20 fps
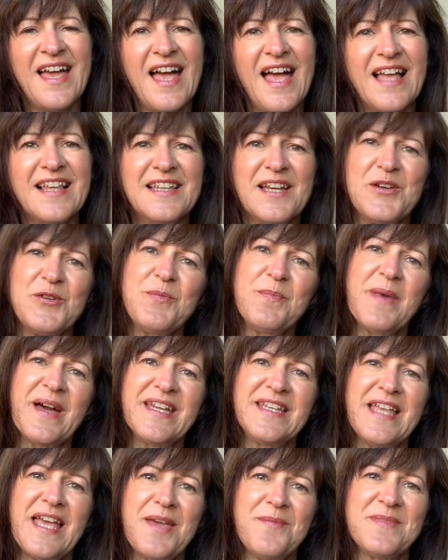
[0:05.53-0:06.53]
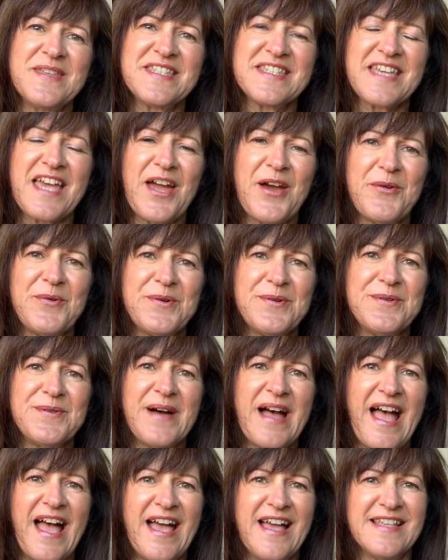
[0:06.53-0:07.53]
Hello, my name is Carole
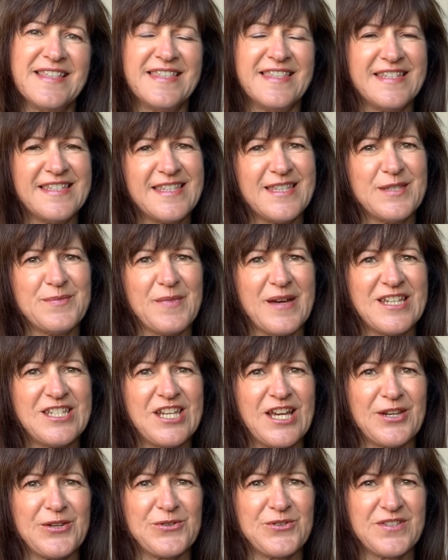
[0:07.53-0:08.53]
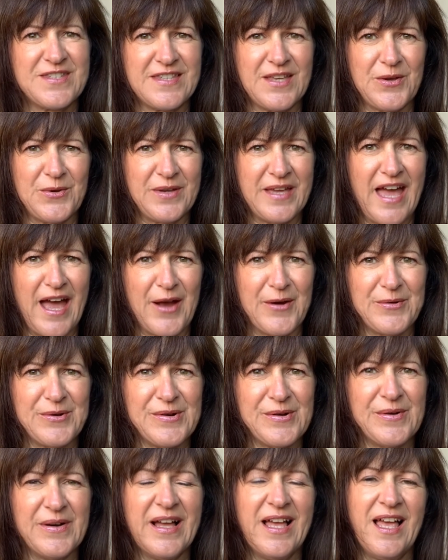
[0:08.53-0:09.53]
and this is my channel, So
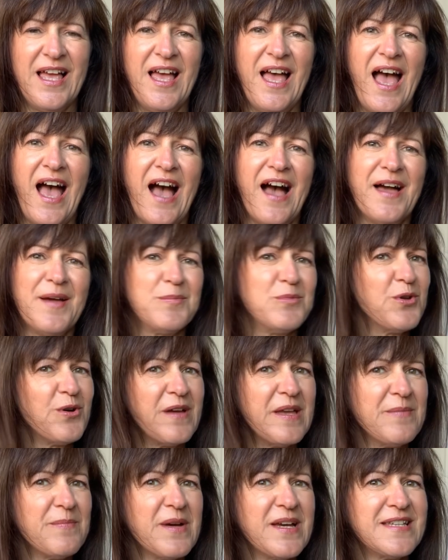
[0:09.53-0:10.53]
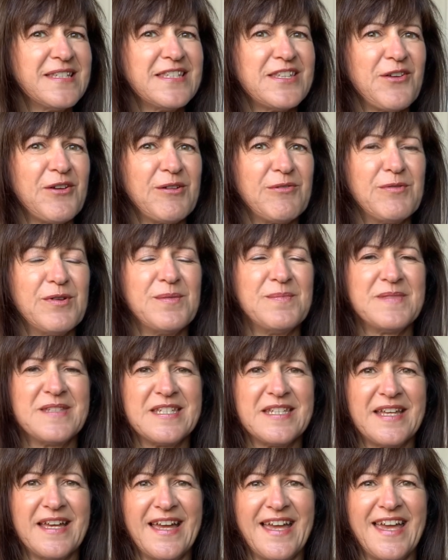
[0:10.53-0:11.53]
Carole. I'm not in my sewing room
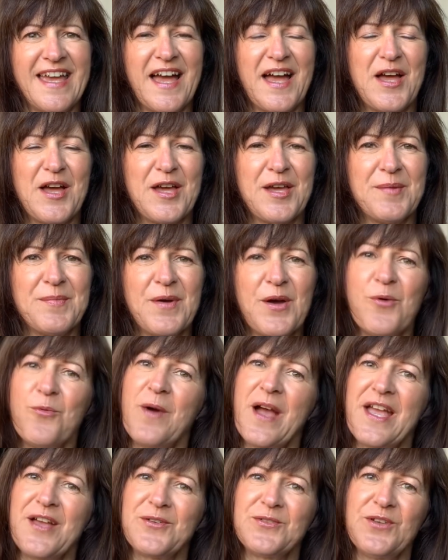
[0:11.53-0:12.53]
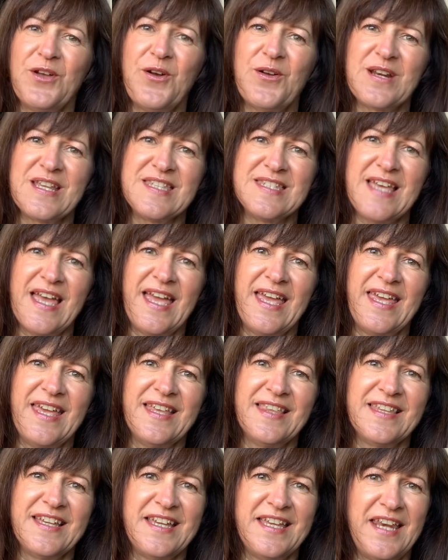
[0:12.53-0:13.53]
today, I'm away on holiday
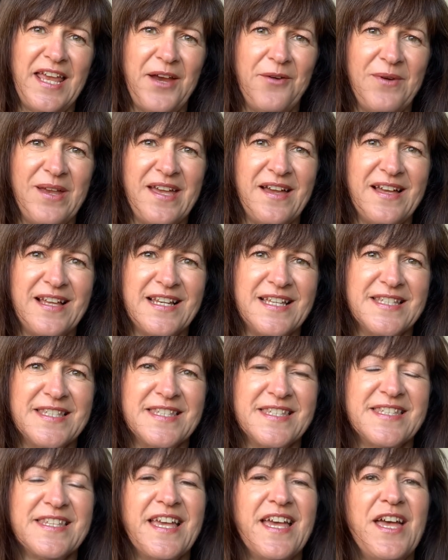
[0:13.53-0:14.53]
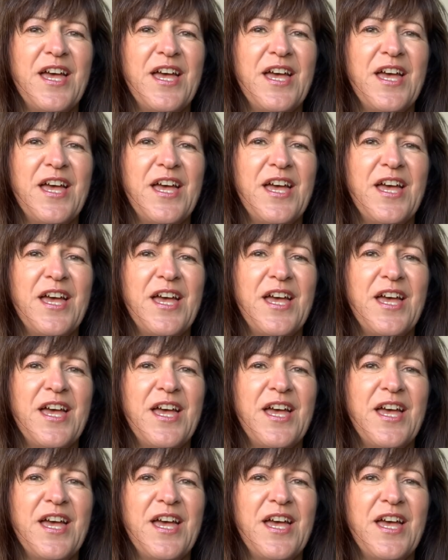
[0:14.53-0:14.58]
in the Canary Islands,